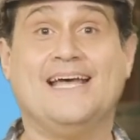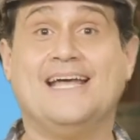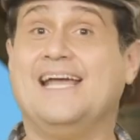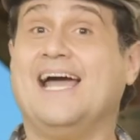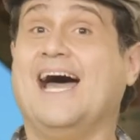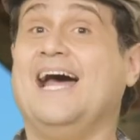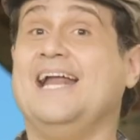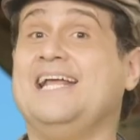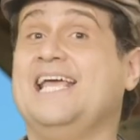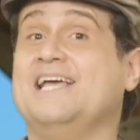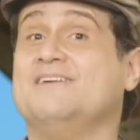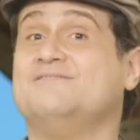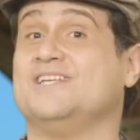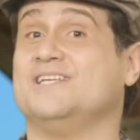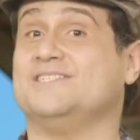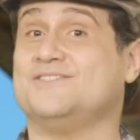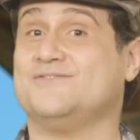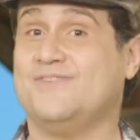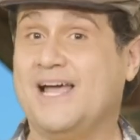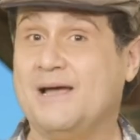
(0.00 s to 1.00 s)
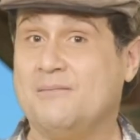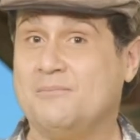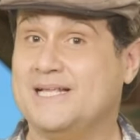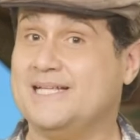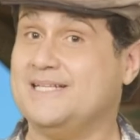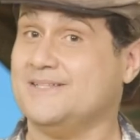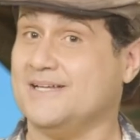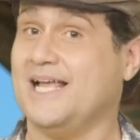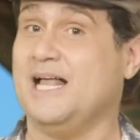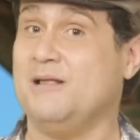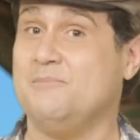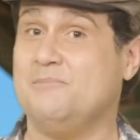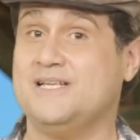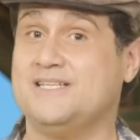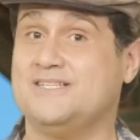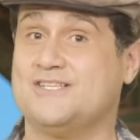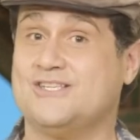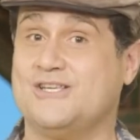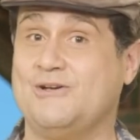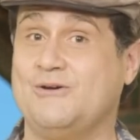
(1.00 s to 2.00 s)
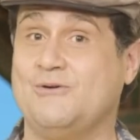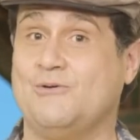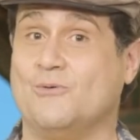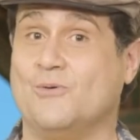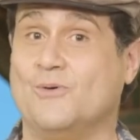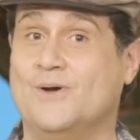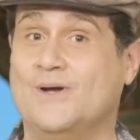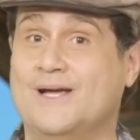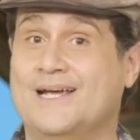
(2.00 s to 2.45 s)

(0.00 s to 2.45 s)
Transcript: God gives us family to help us too,